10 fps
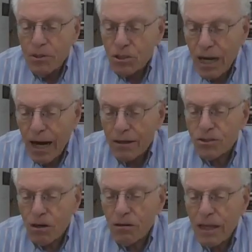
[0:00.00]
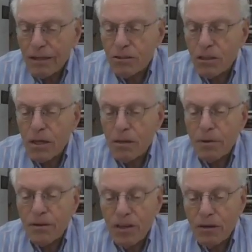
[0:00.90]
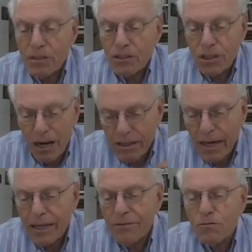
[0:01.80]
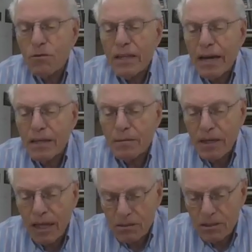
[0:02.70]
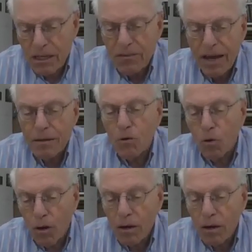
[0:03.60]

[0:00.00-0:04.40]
B'shtar tzarich lachzol Adam. But if you give it with a star, you got to give it with Adam. In other words, give Adam